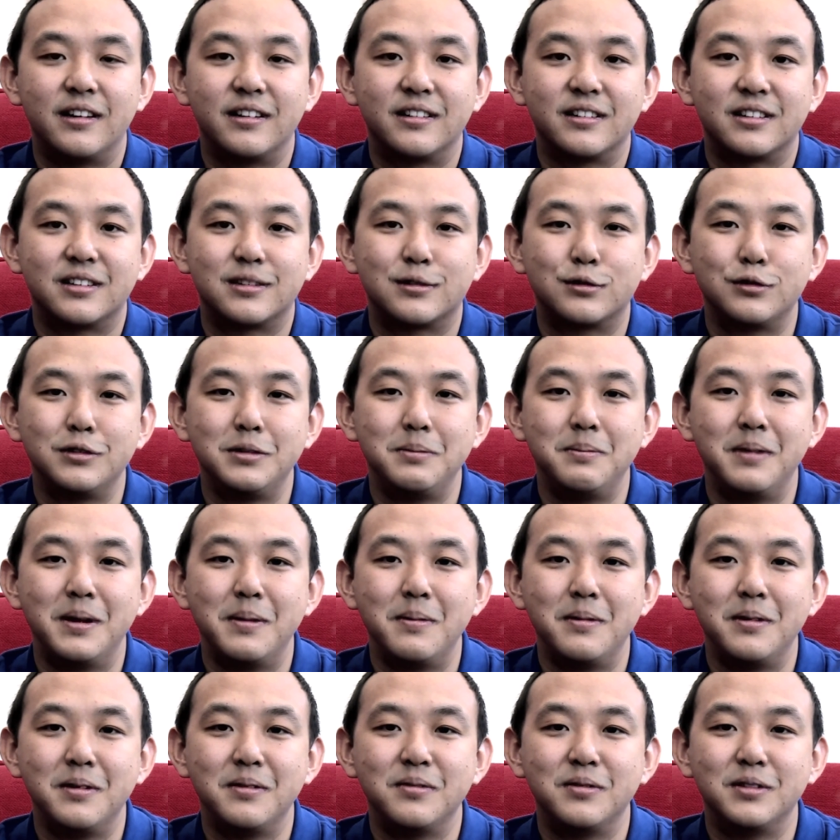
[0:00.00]
Sweet
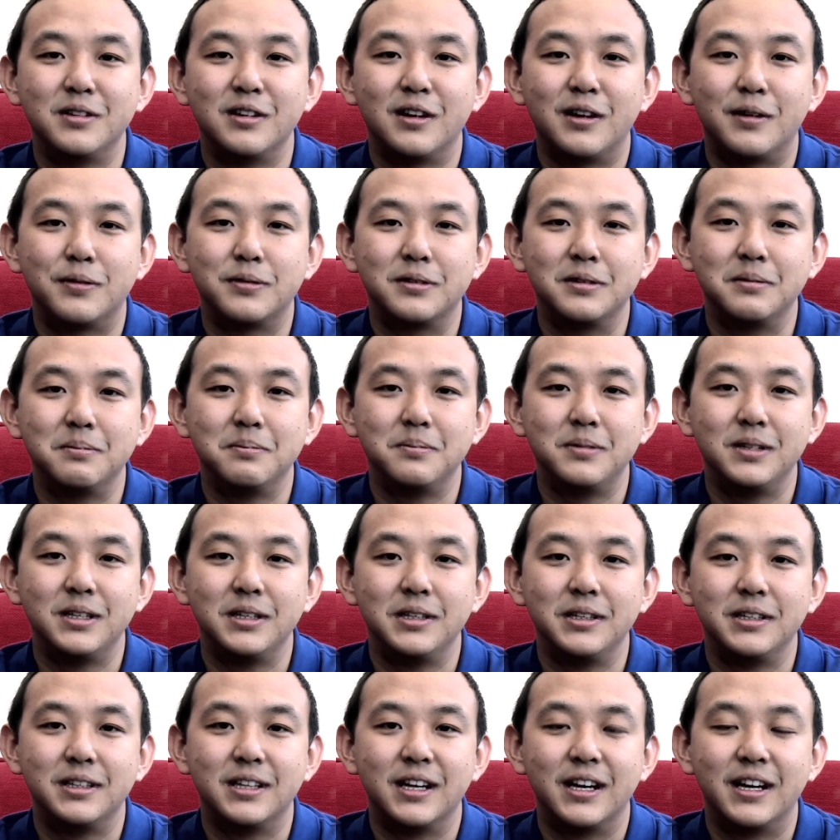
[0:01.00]
memory would often
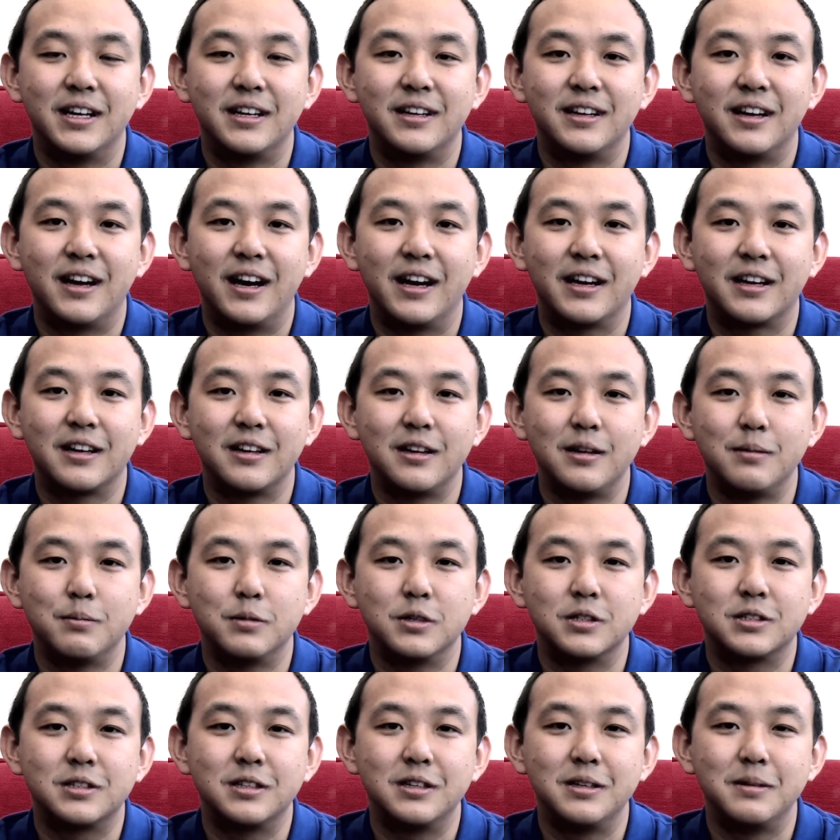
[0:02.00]
be that I can
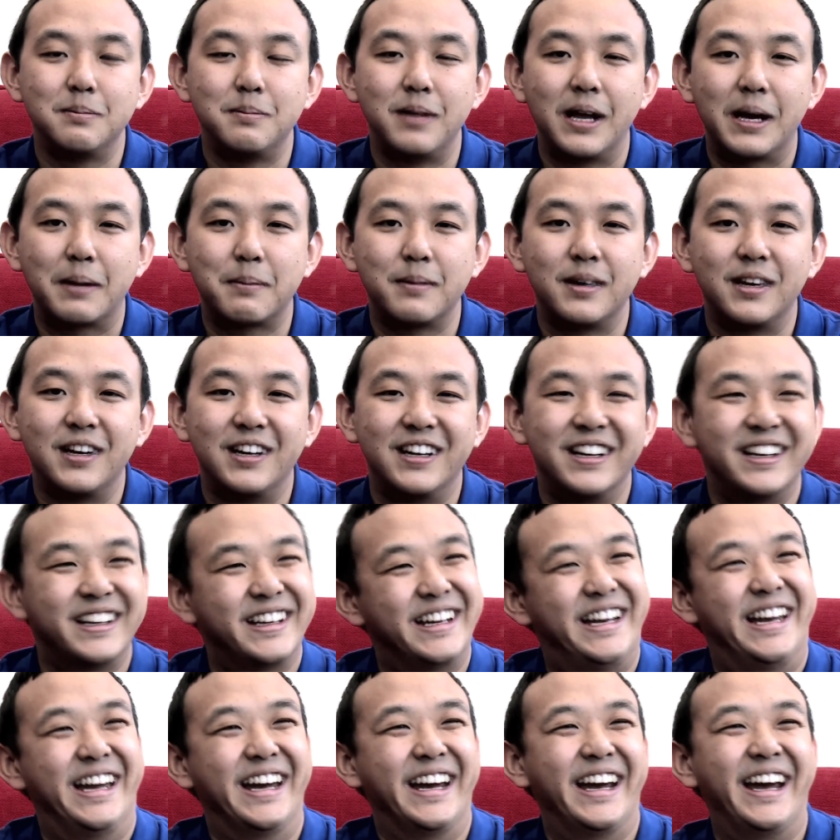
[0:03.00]
emotionally blackmail her.
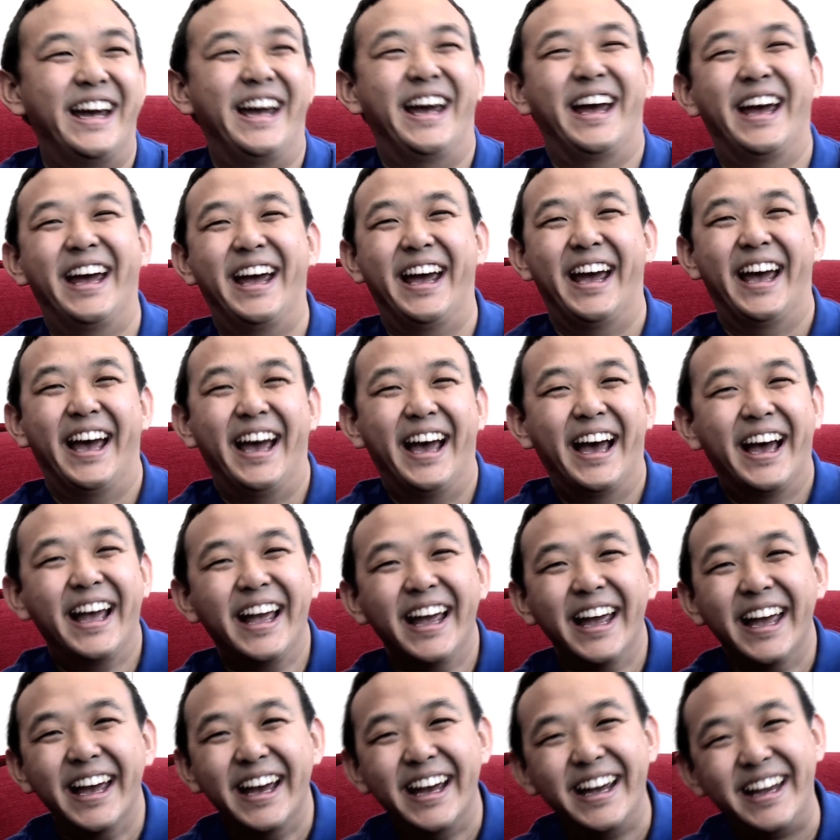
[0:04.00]

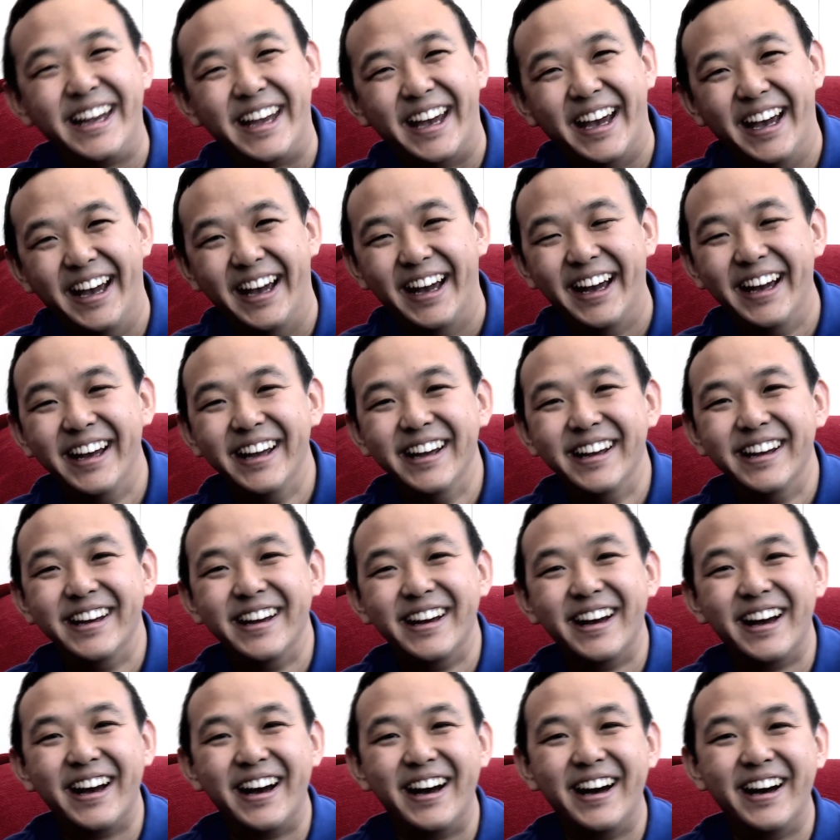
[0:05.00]
Yeah,
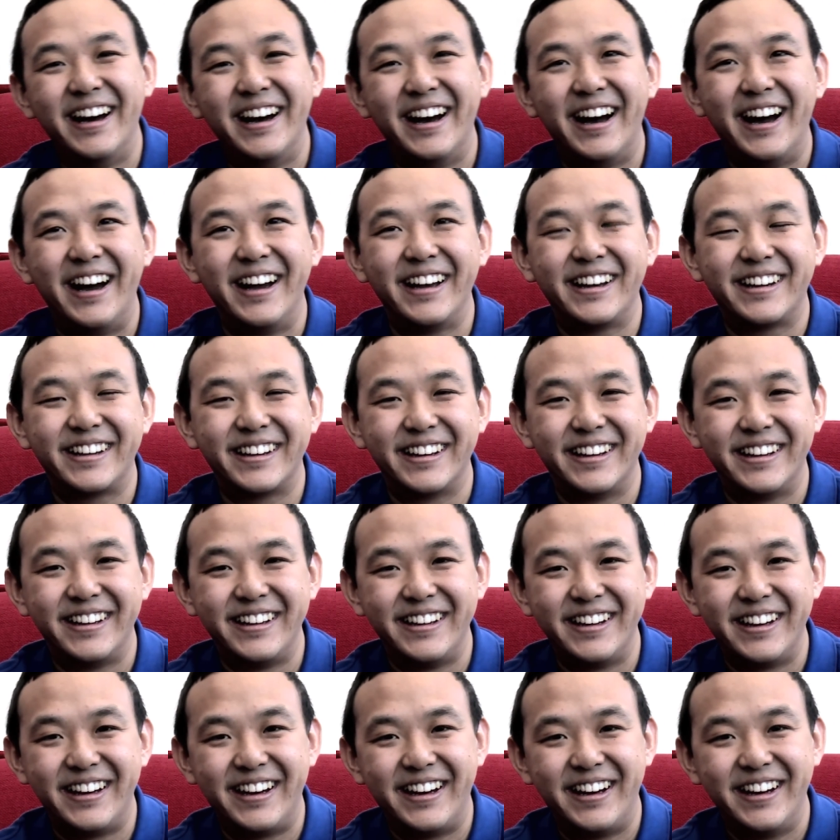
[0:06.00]
I
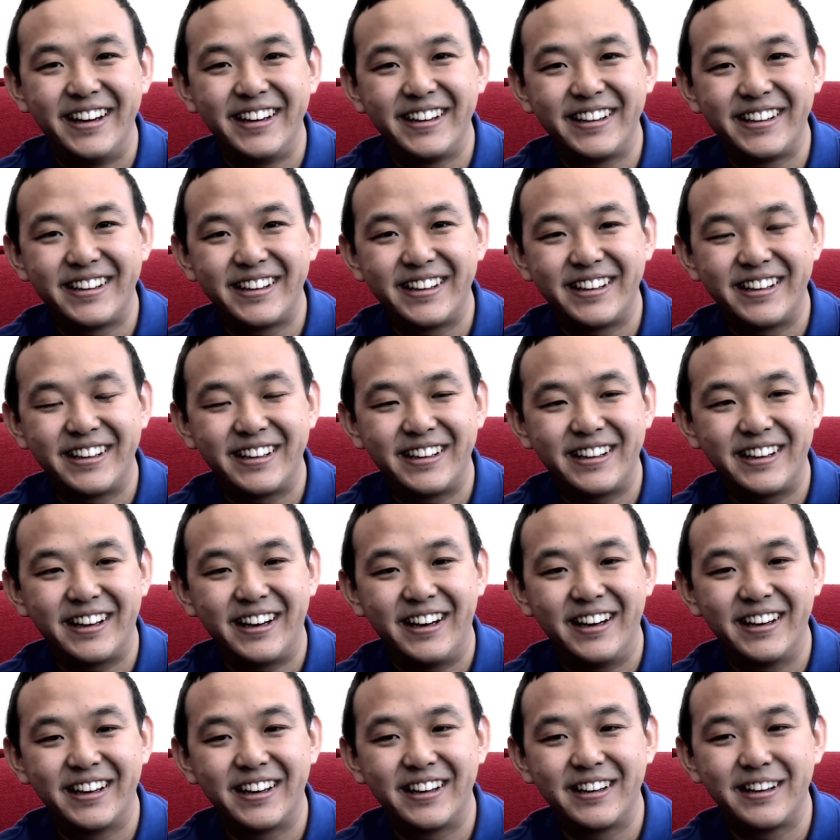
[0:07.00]

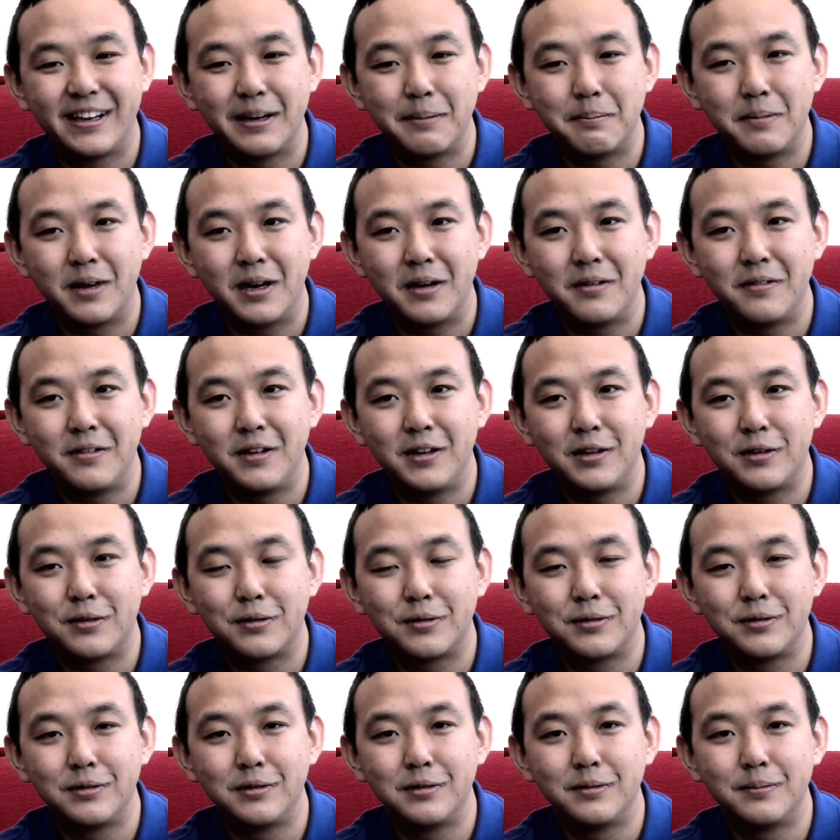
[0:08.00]
can get my way
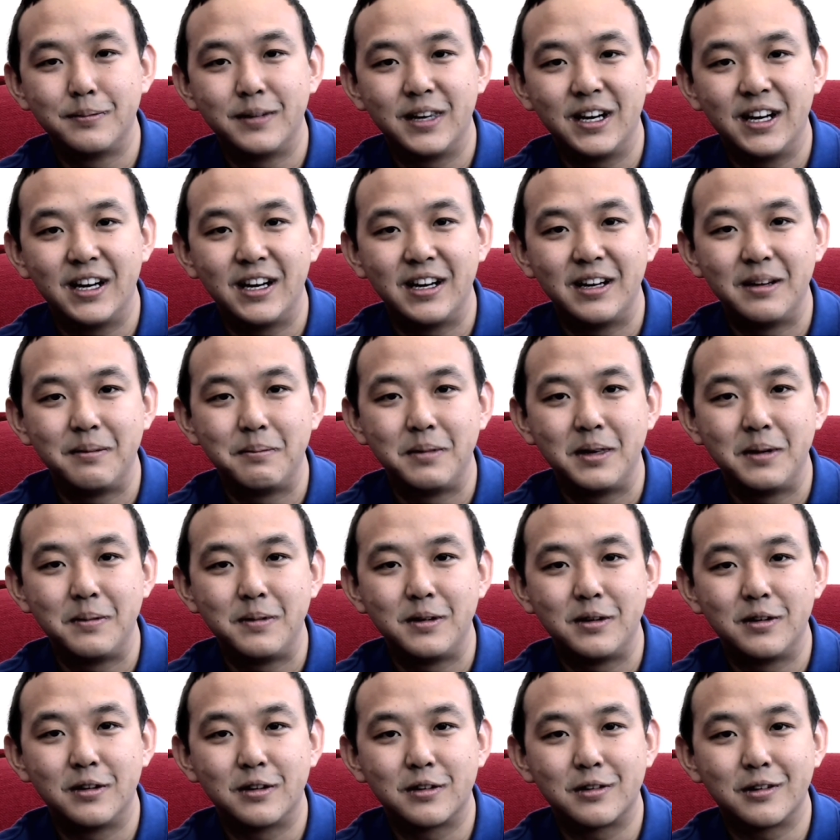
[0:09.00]
through by maybe
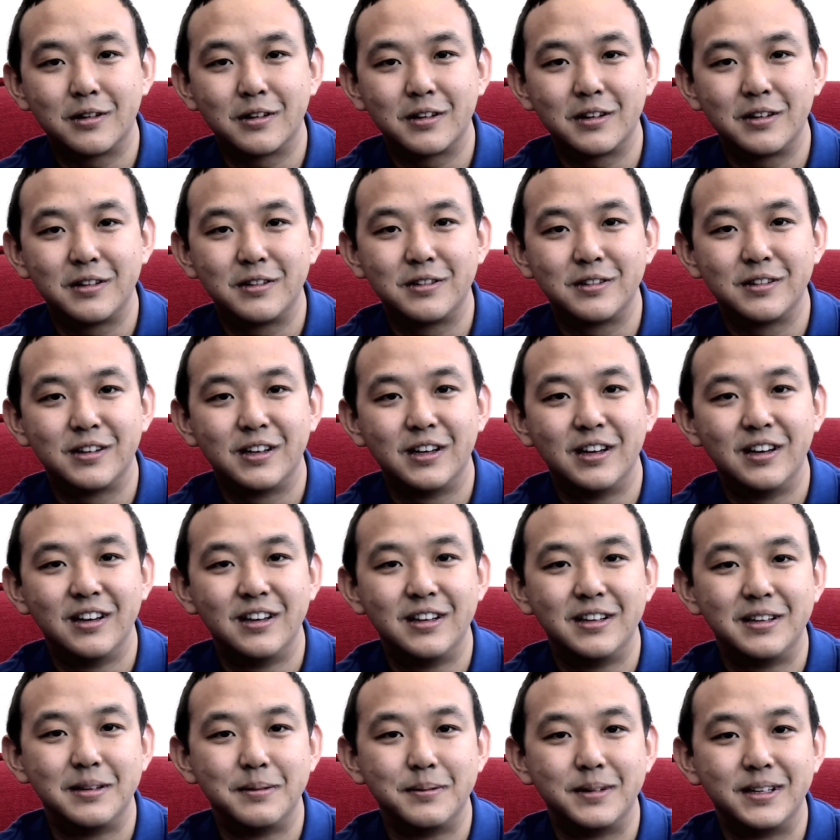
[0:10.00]
not talking to her a
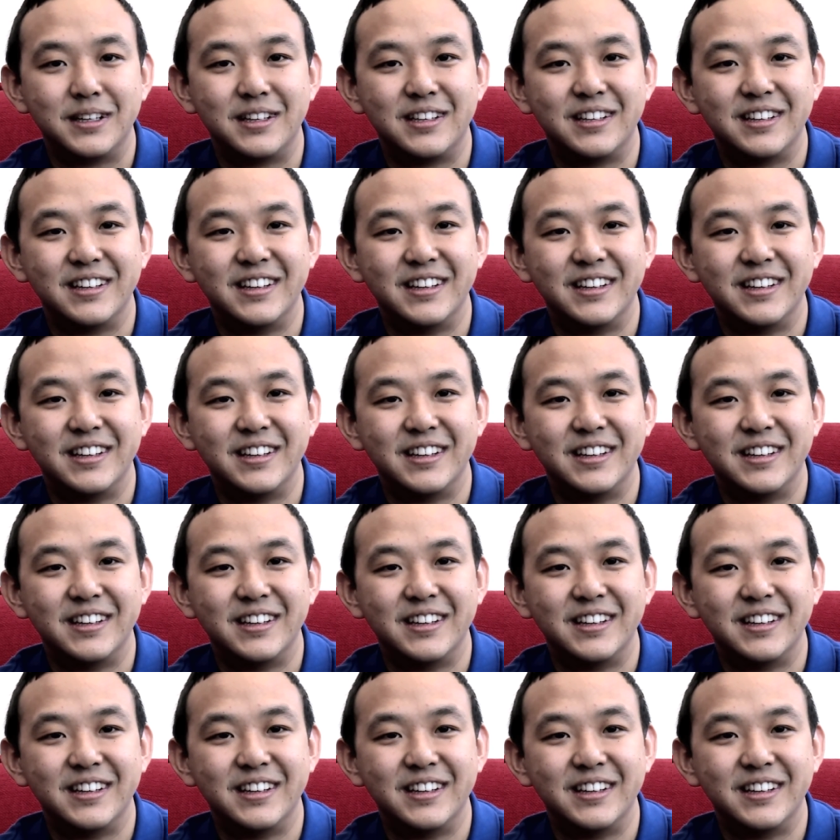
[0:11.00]
little bit.